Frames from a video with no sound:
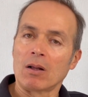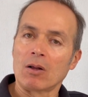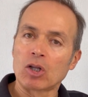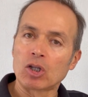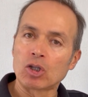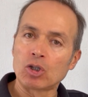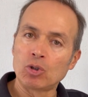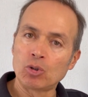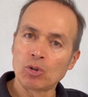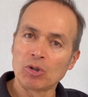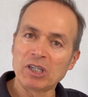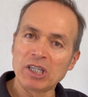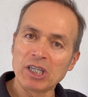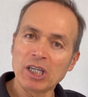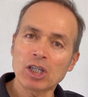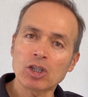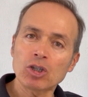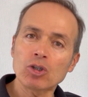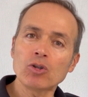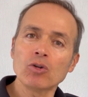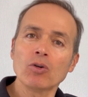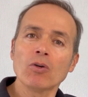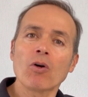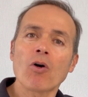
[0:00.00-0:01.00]
You
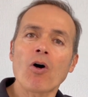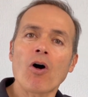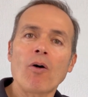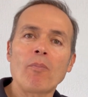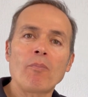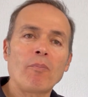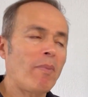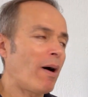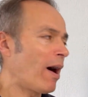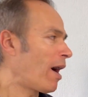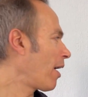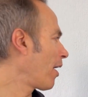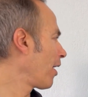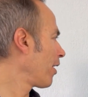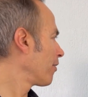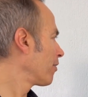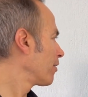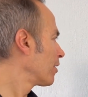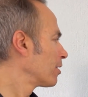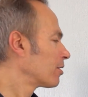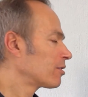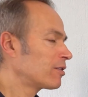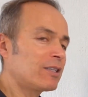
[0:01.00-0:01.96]
need to combine